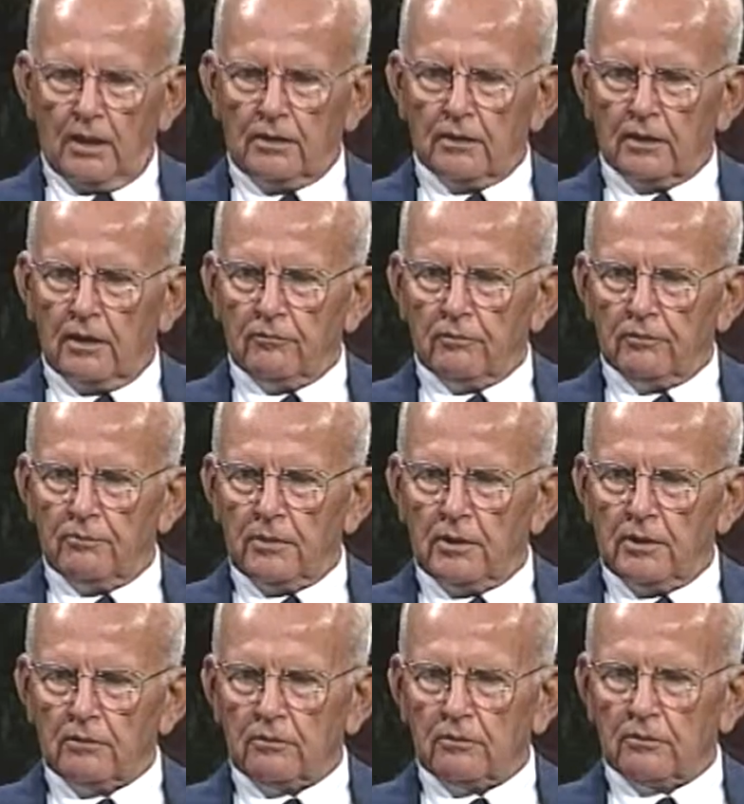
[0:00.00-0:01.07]
delivered
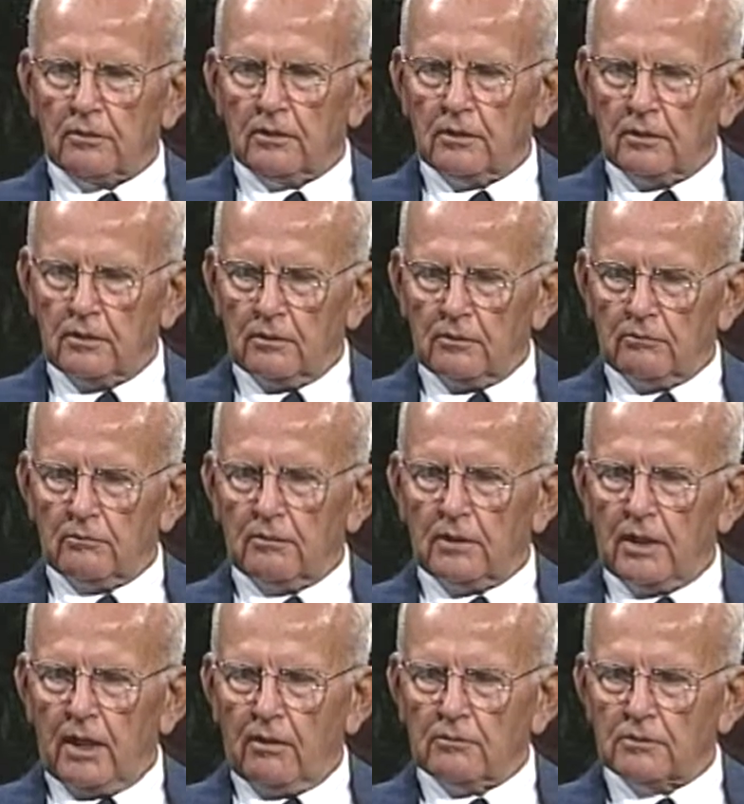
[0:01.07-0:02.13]
milk when
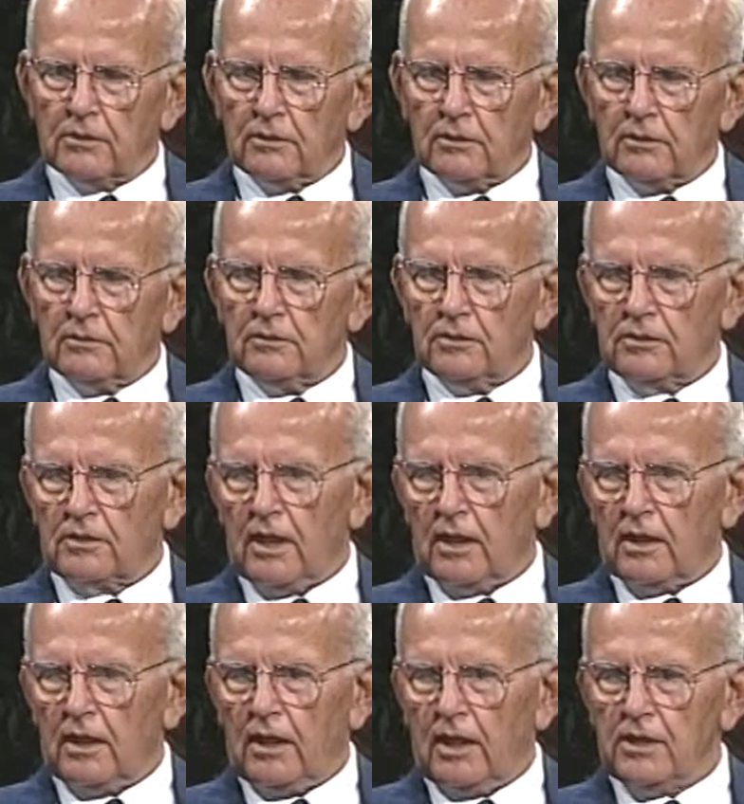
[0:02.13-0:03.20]
I was just out
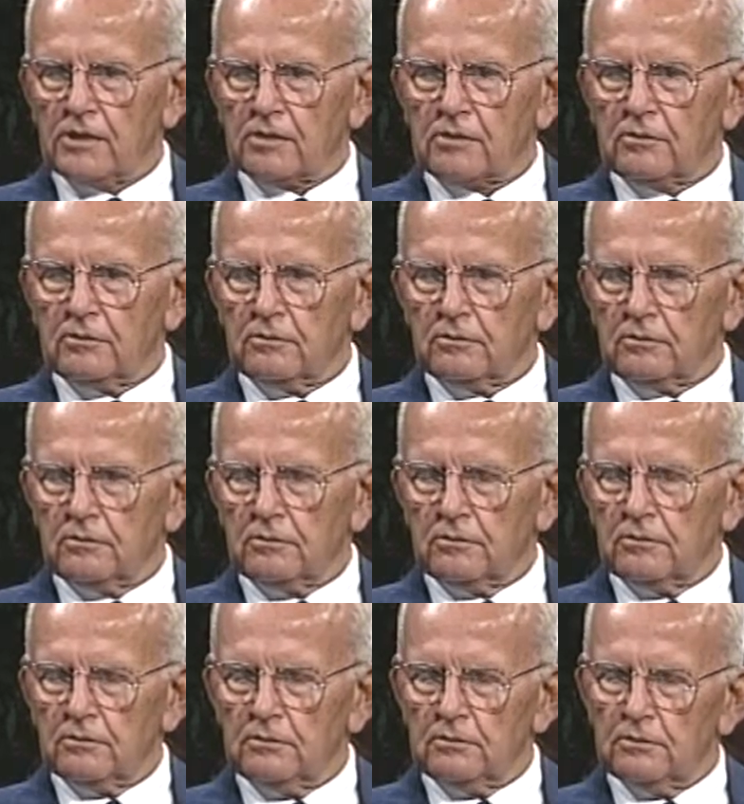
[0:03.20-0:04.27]
of high school.
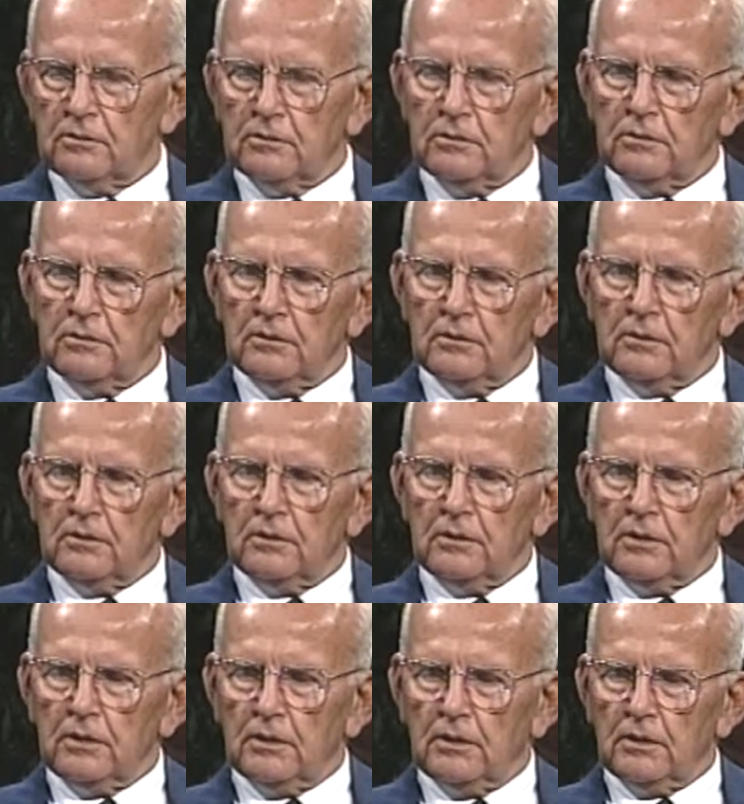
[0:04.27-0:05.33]
We
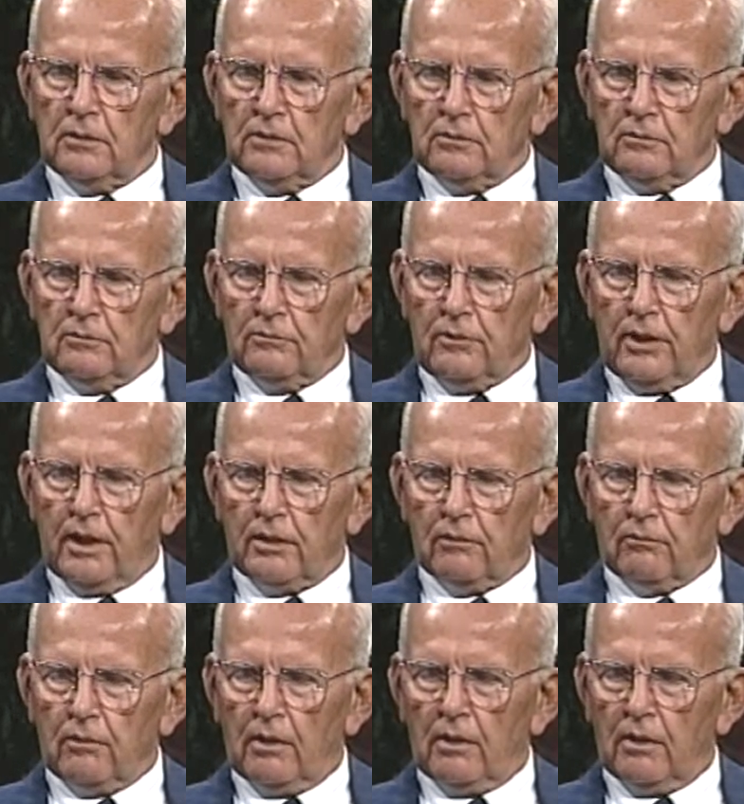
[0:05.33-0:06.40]
had
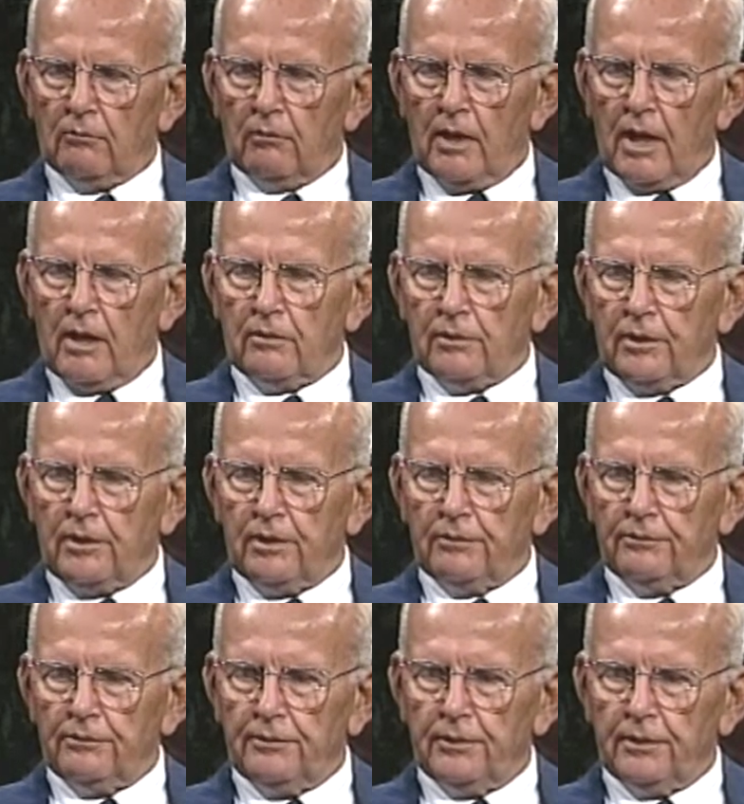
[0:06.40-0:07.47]
a route
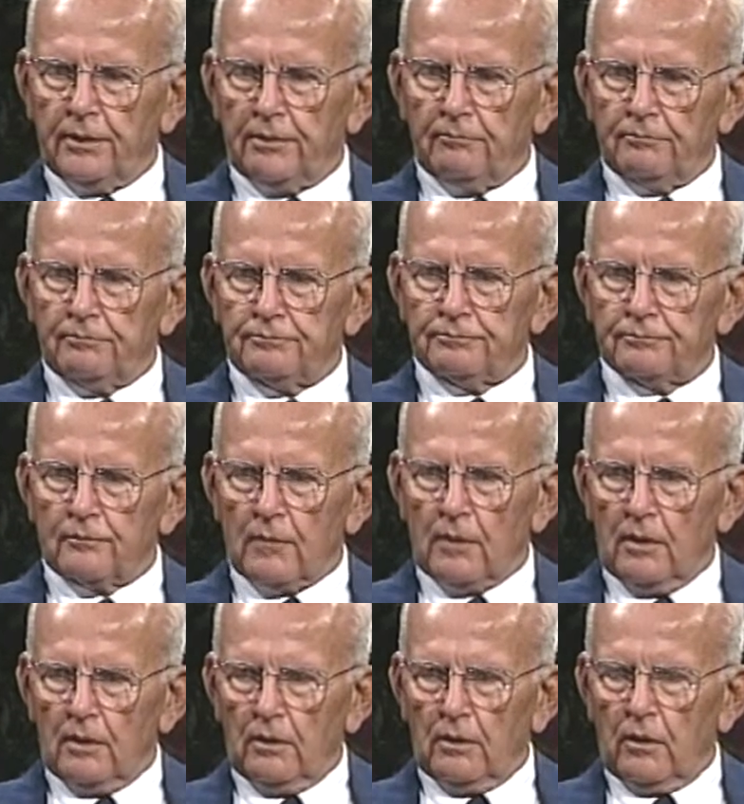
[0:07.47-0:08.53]
in
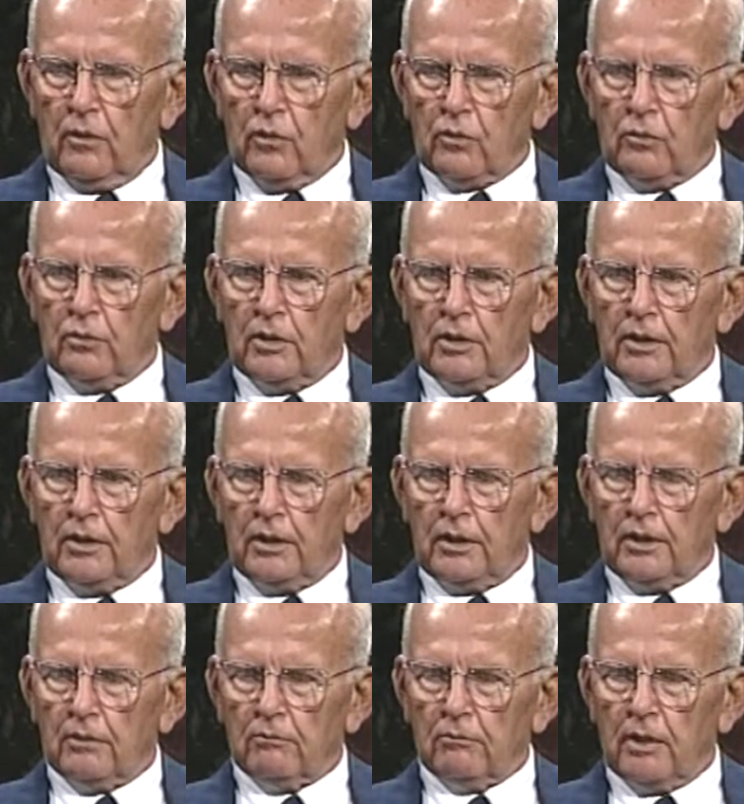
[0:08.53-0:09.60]
Oakwood
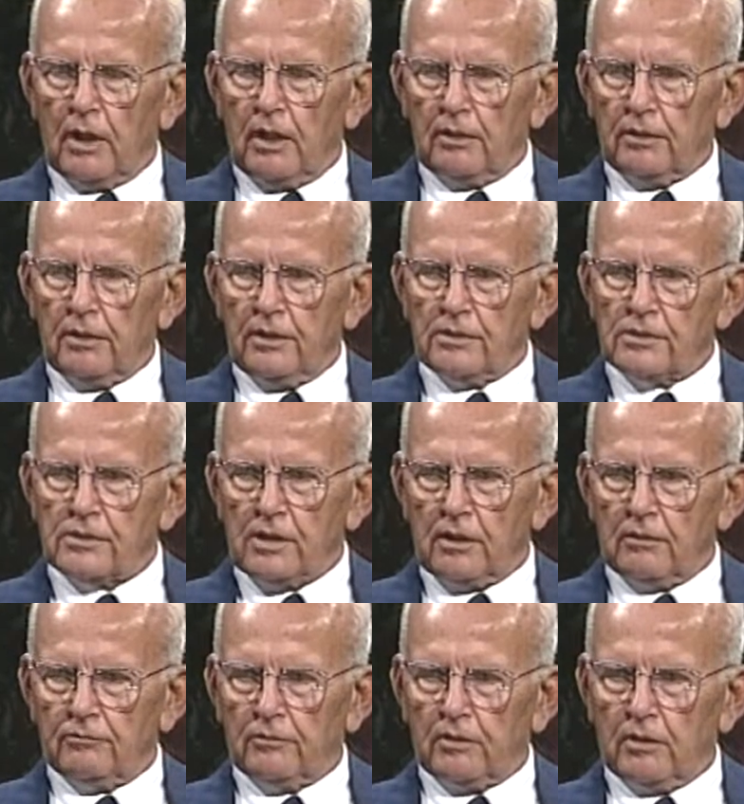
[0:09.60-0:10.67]
and a route in
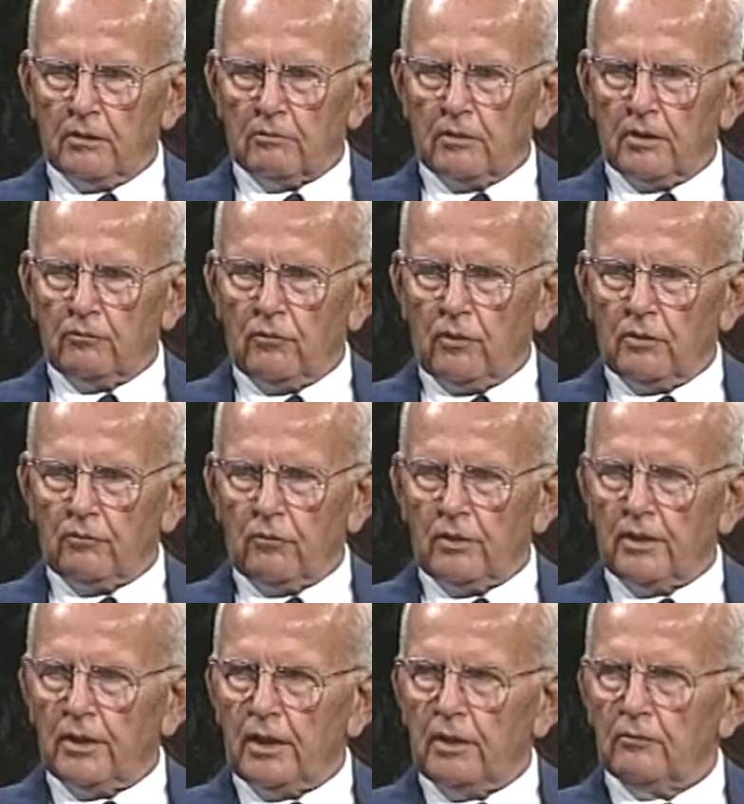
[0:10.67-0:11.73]
Centerville. I run
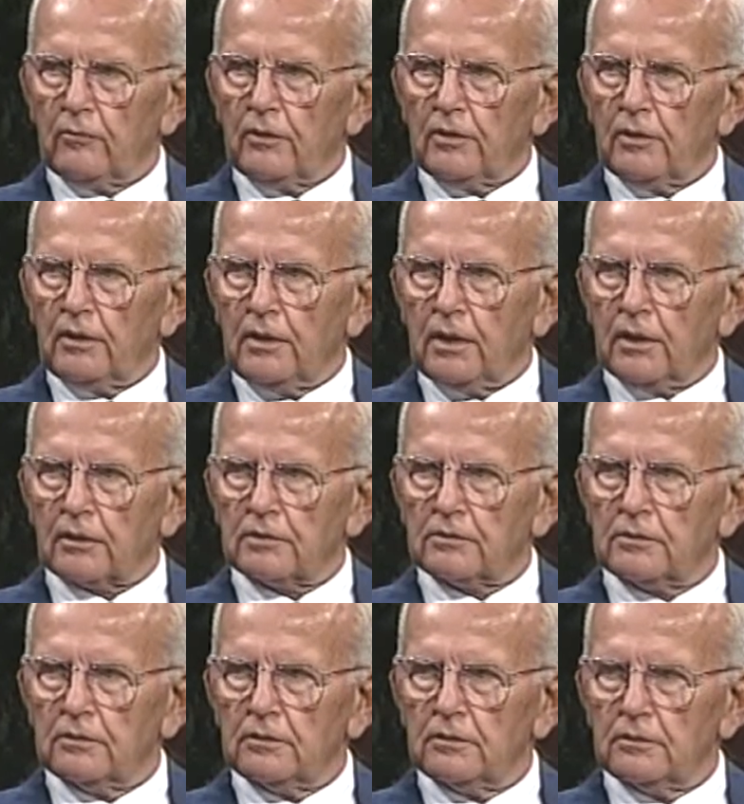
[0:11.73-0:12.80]
one day and one the next.